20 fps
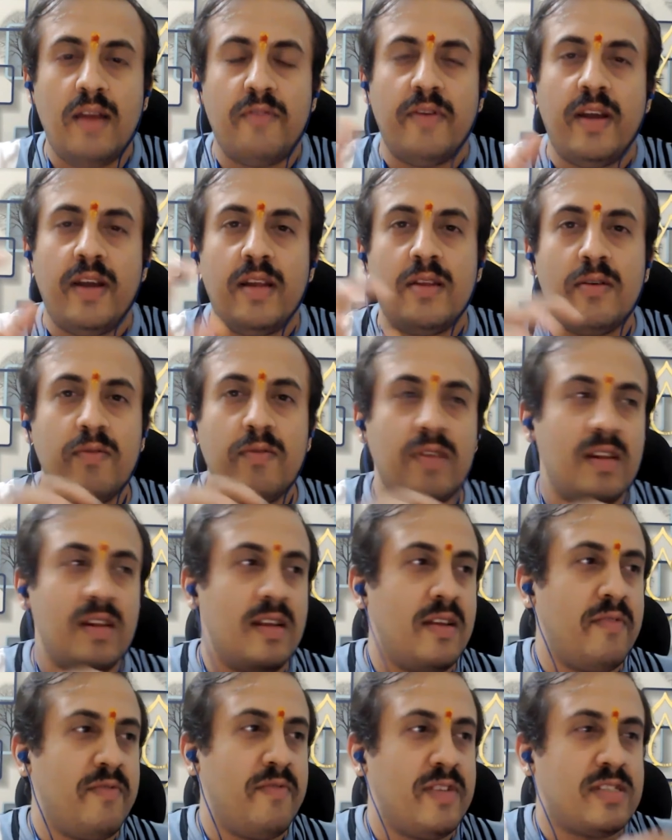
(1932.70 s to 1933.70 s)
And where you
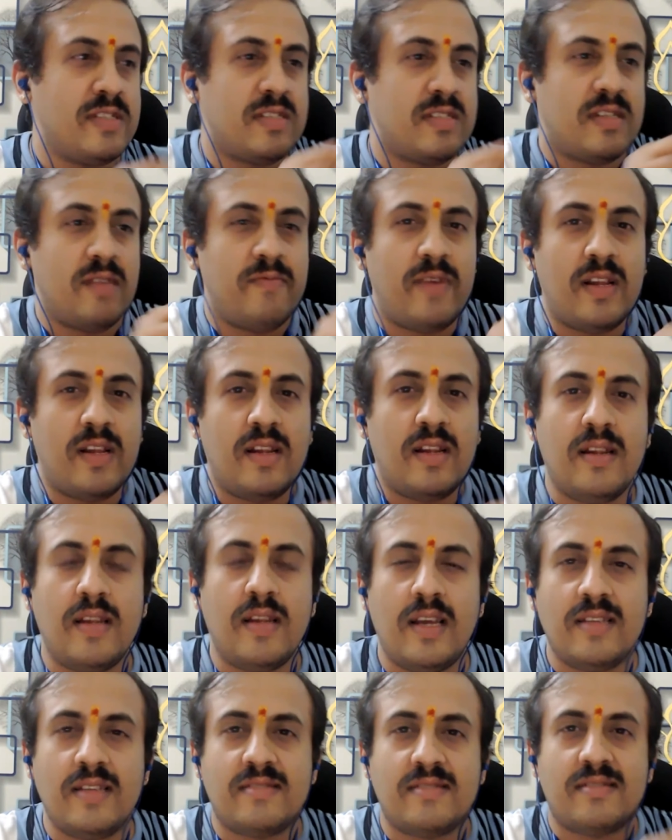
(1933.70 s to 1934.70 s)
will invest
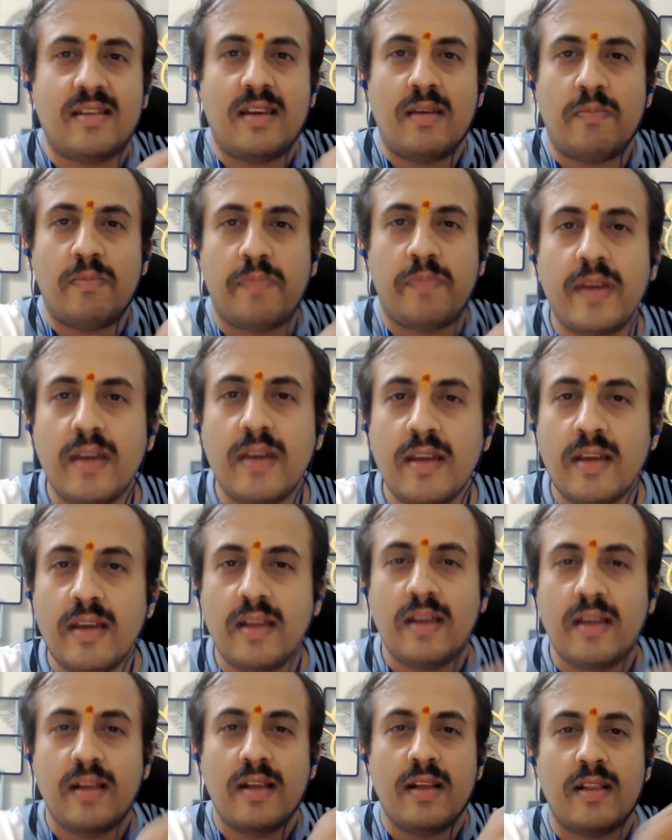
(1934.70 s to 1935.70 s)
one SIP
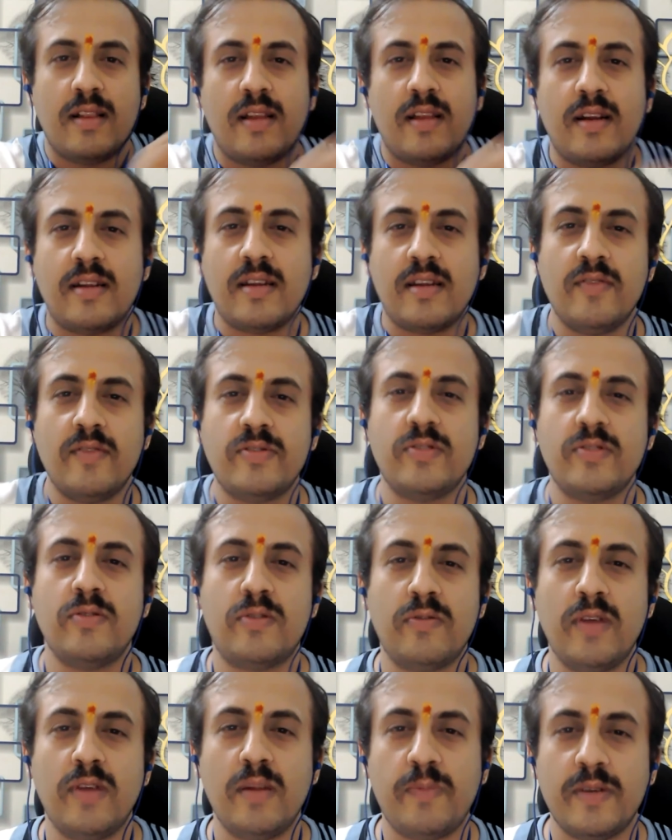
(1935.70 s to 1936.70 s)
that gives you
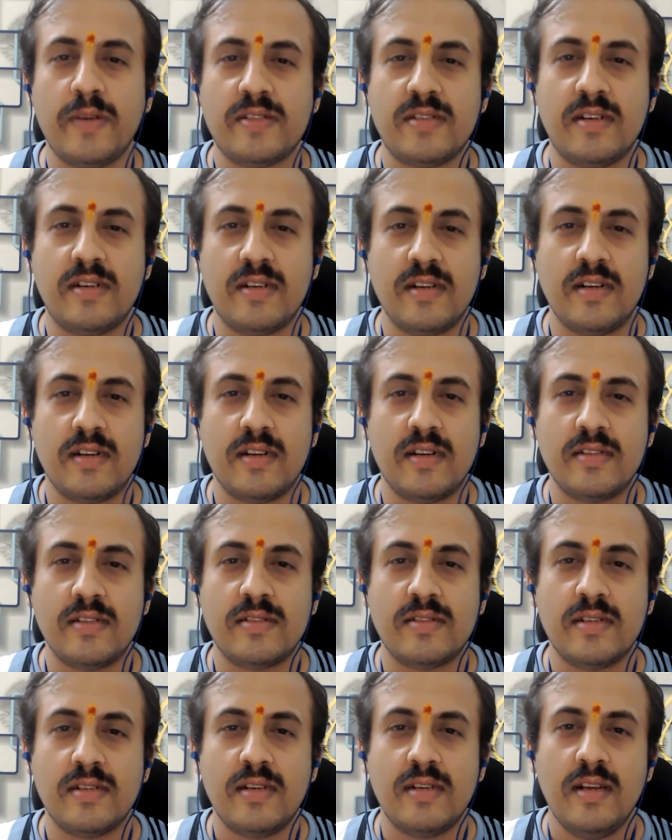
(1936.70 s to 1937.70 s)
12%
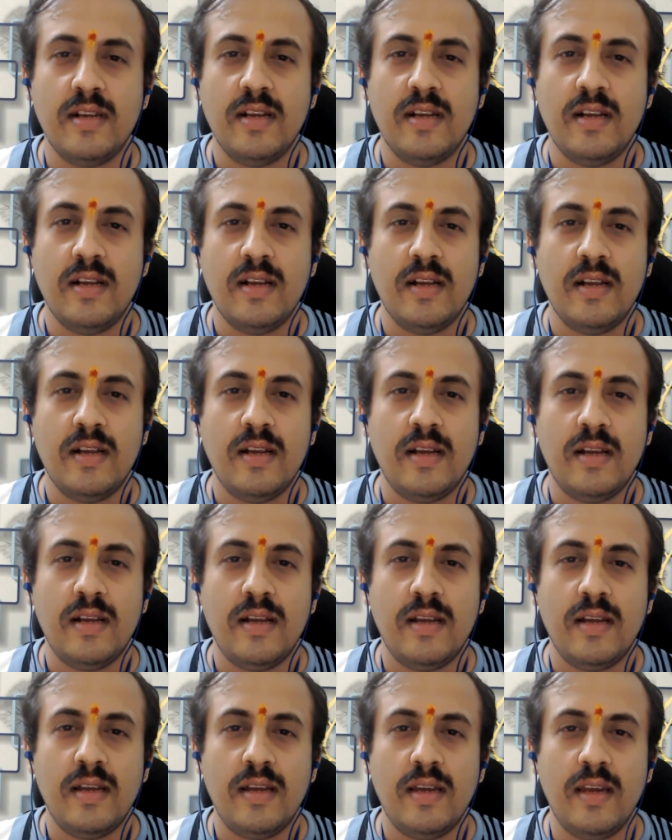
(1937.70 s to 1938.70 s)
interest.
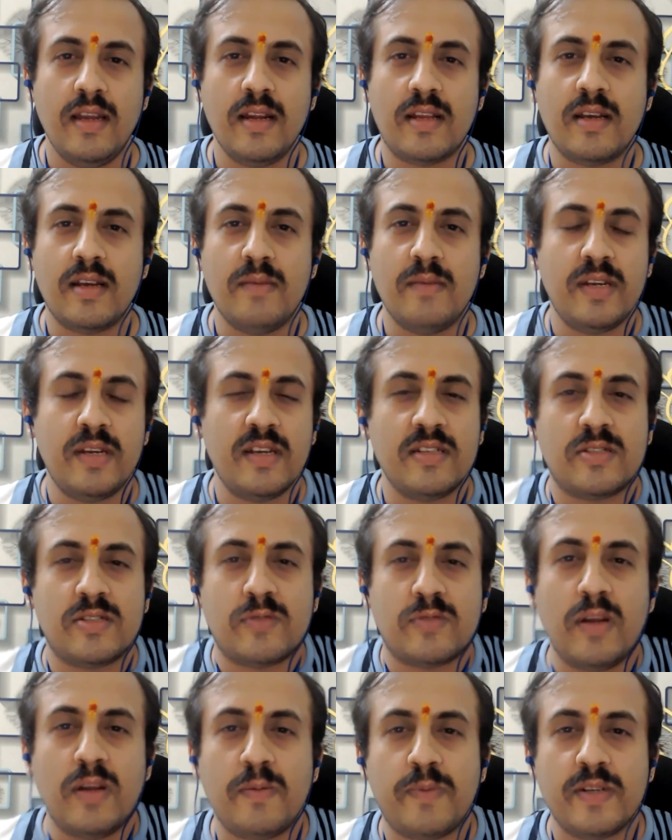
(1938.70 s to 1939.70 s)
Incoming is
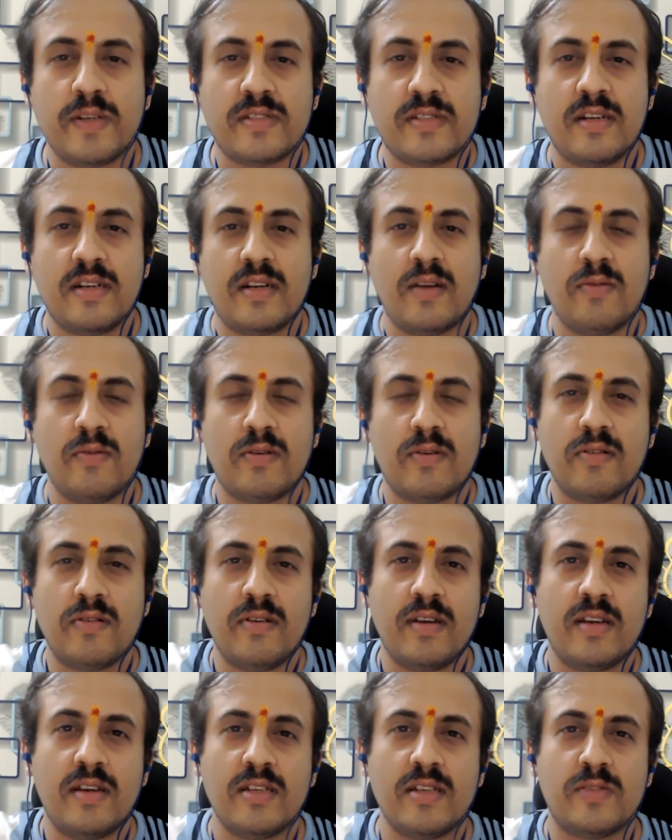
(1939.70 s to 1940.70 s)
12%,
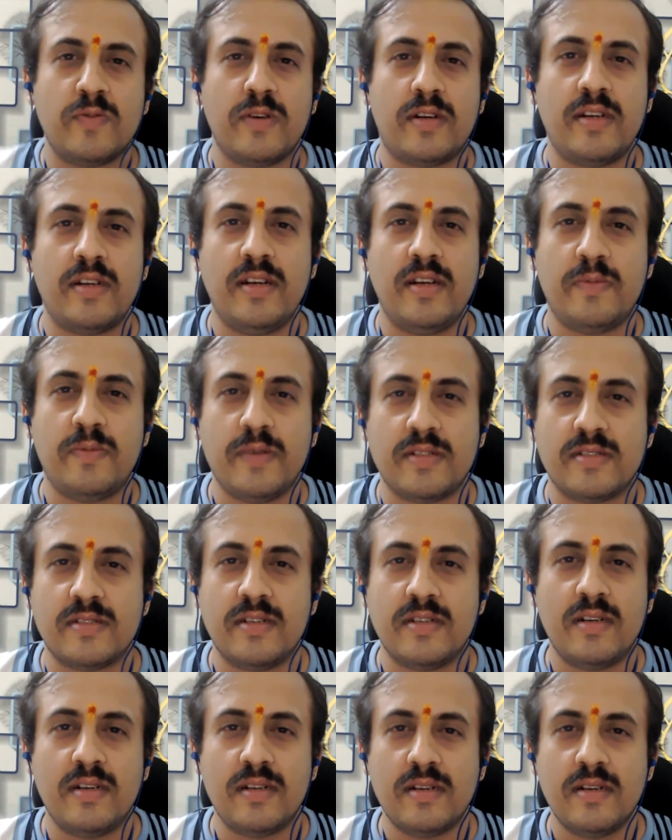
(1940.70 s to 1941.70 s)
outgoing is
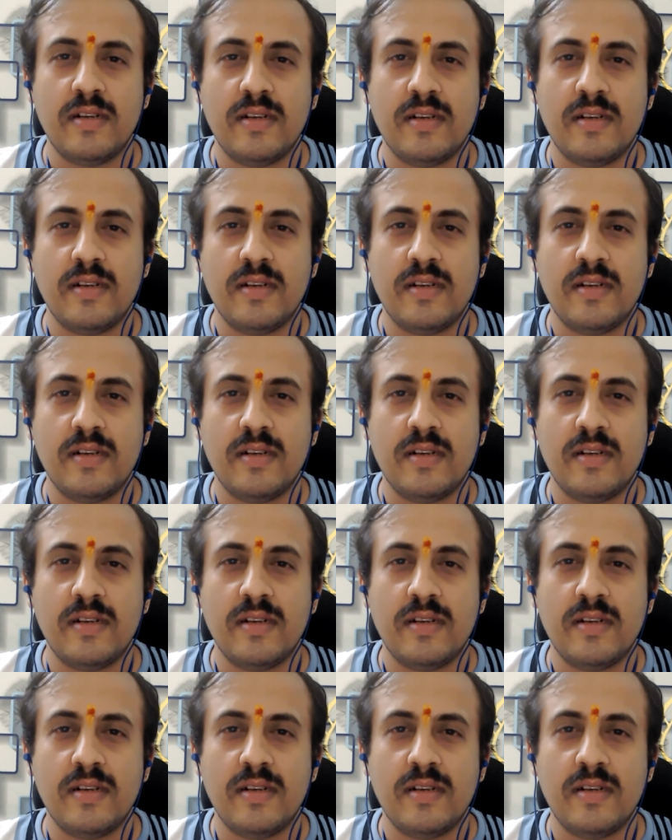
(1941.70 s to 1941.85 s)
48%.